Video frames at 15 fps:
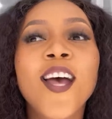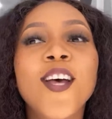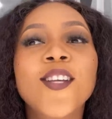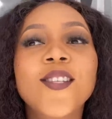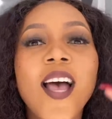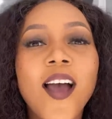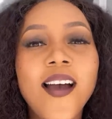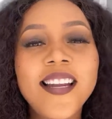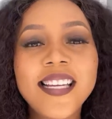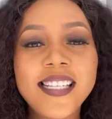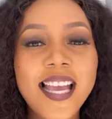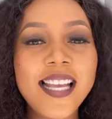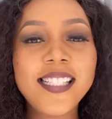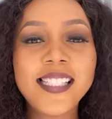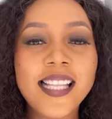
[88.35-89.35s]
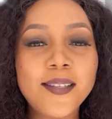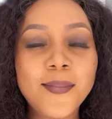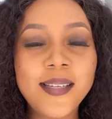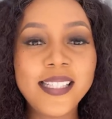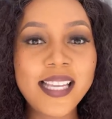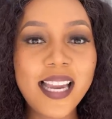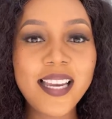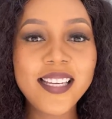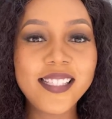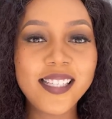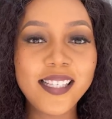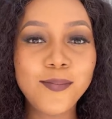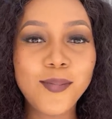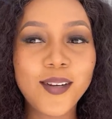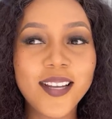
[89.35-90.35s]
So I want to change that
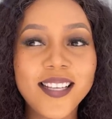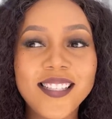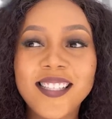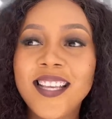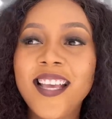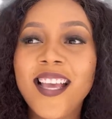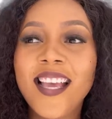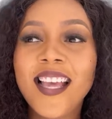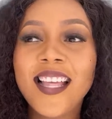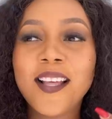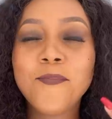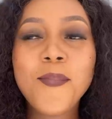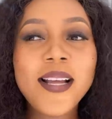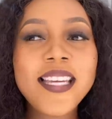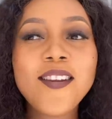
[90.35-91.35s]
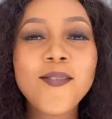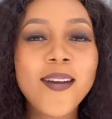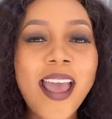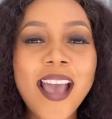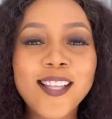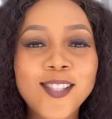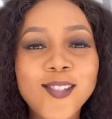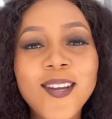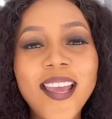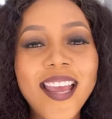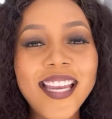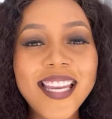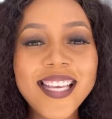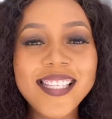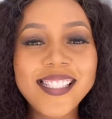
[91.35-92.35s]
mentality because money reacts to
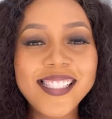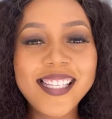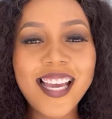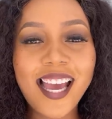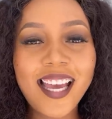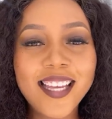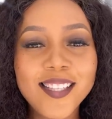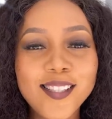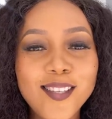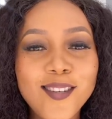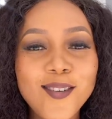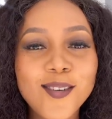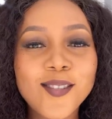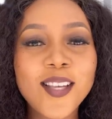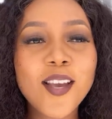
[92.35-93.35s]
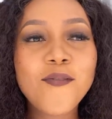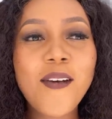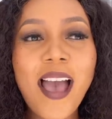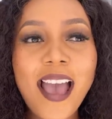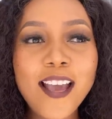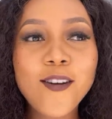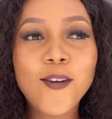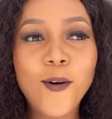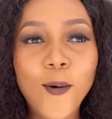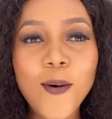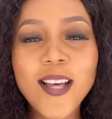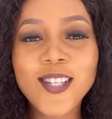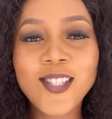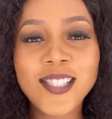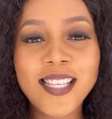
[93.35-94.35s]
energy, guys, you know. So if I go
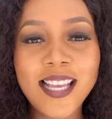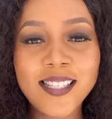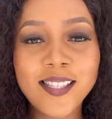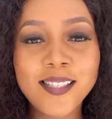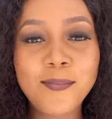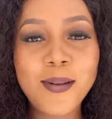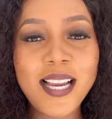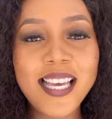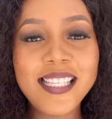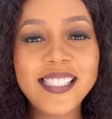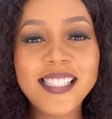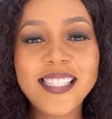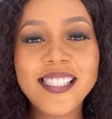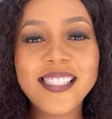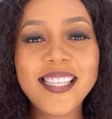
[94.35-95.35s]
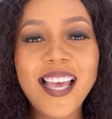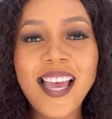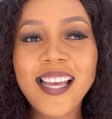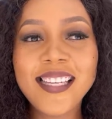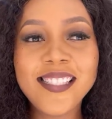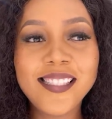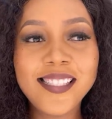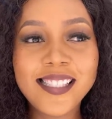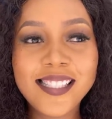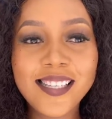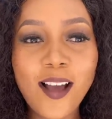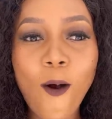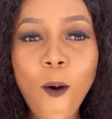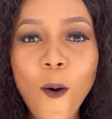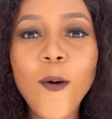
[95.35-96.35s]
into such places and
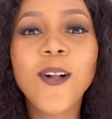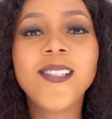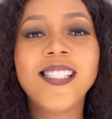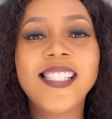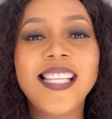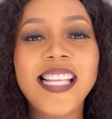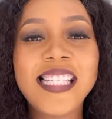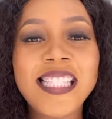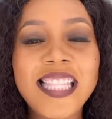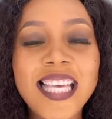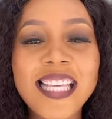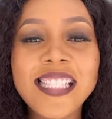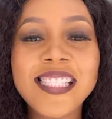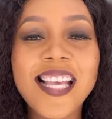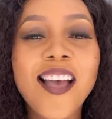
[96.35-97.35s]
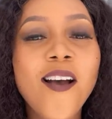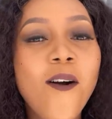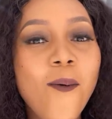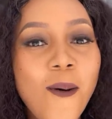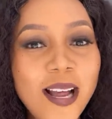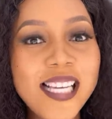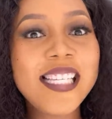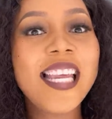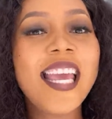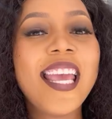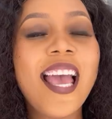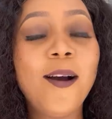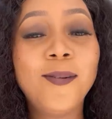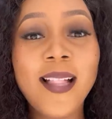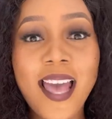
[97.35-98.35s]
hold such things, one day
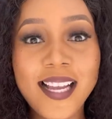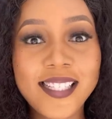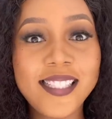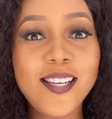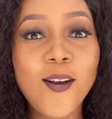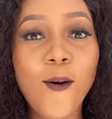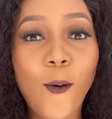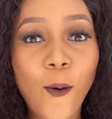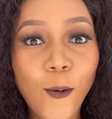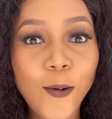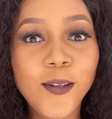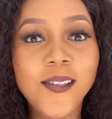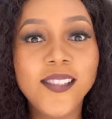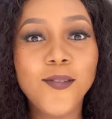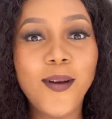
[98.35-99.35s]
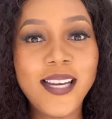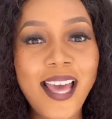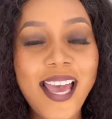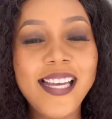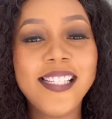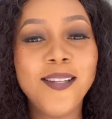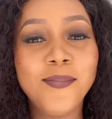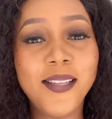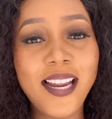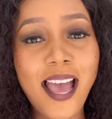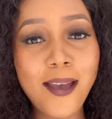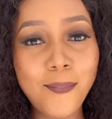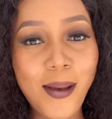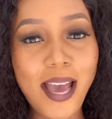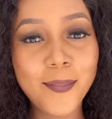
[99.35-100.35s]
I will actually hold one item that
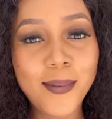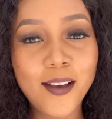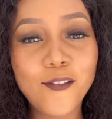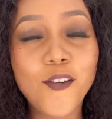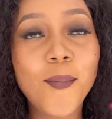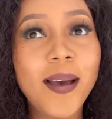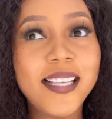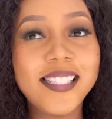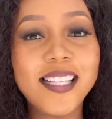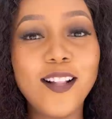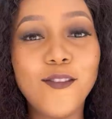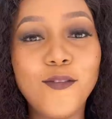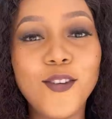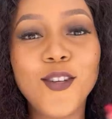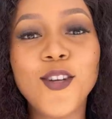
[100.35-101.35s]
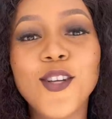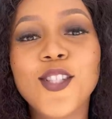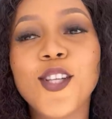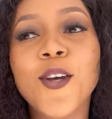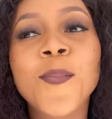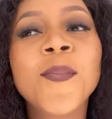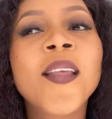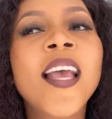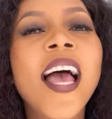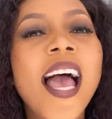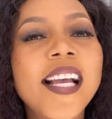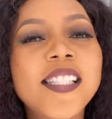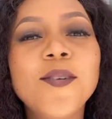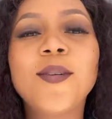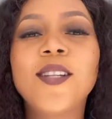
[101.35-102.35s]
I buy for myself, you know. So I
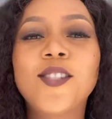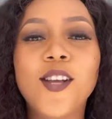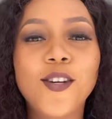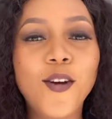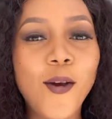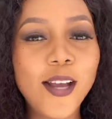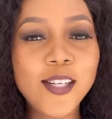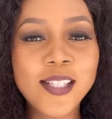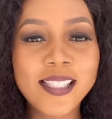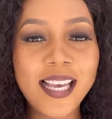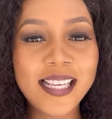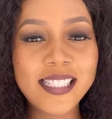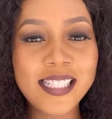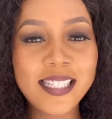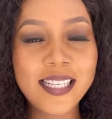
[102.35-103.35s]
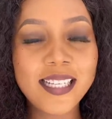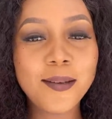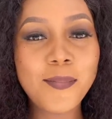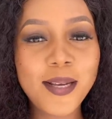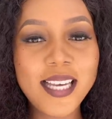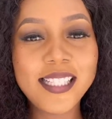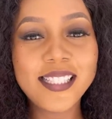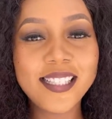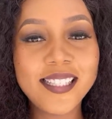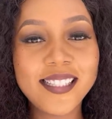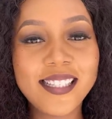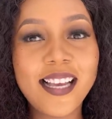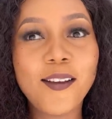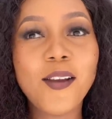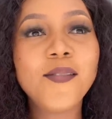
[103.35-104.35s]
actually want to start going to such places.
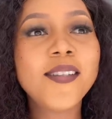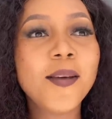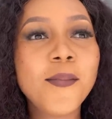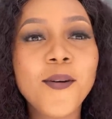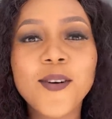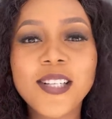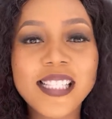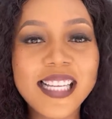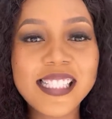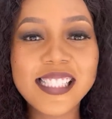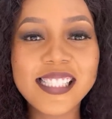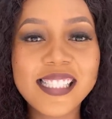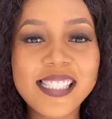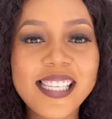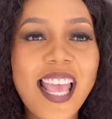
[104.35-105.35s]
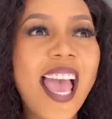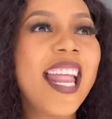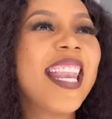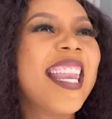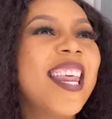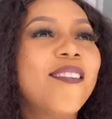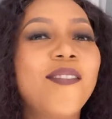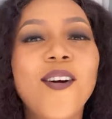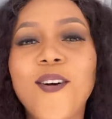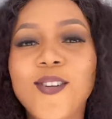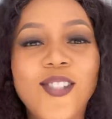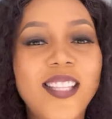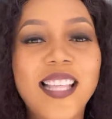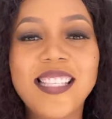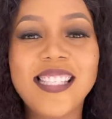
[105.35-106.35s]
Like, every time I go to Sandton City, I never go
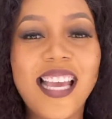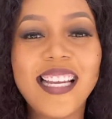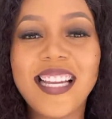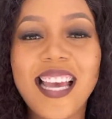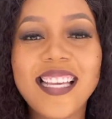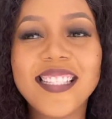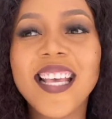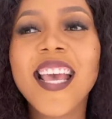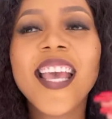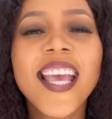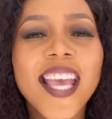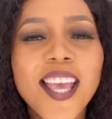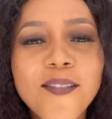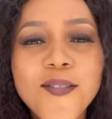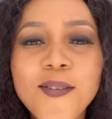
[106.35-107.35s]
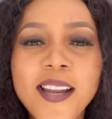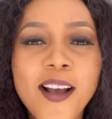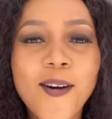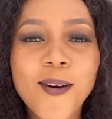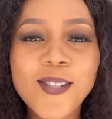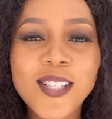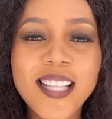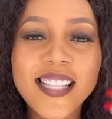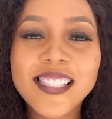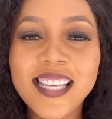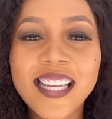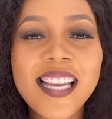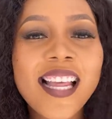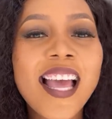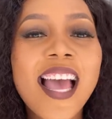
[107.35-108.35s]
to that side, guys. Even when I go to that
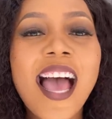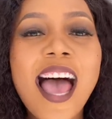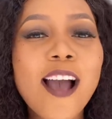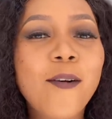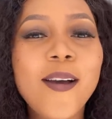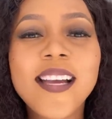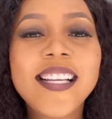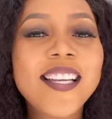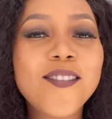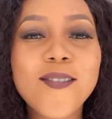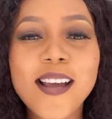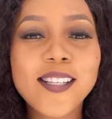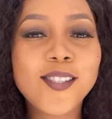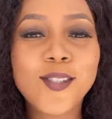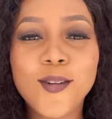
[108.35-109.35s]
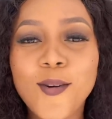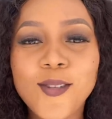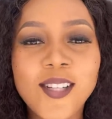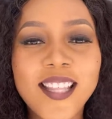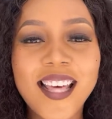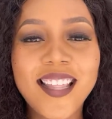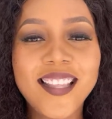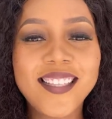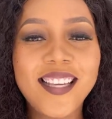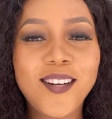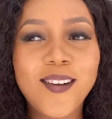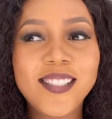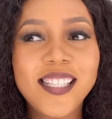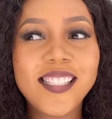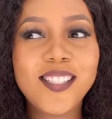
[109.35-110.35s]
side, I quickly rush to go to the other side
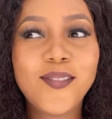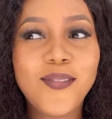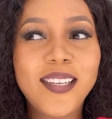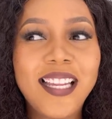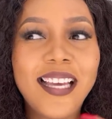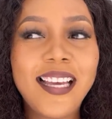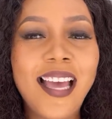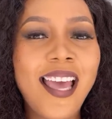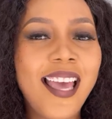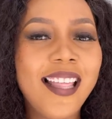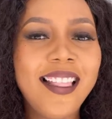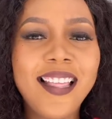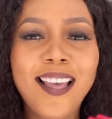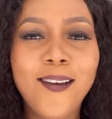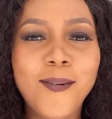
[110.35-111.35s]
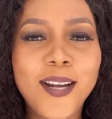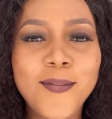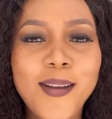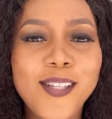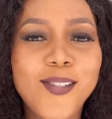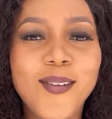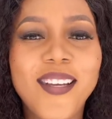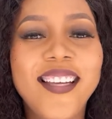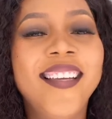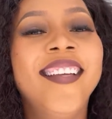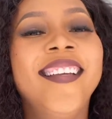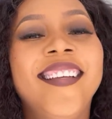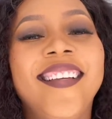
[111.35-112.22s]
because I just feel like, hey, what am I doing?